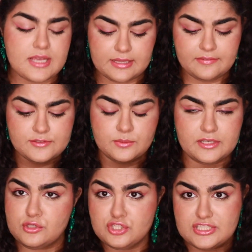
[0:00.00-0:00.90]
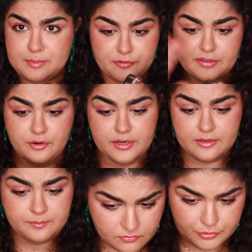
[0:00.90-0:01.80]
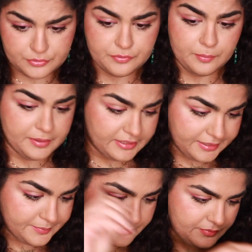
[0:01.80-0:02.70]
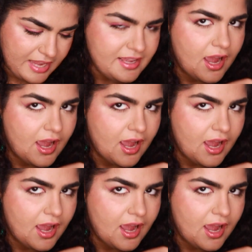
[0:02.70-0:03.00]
I like this one because you can just dip your finger in. It's useful, but like any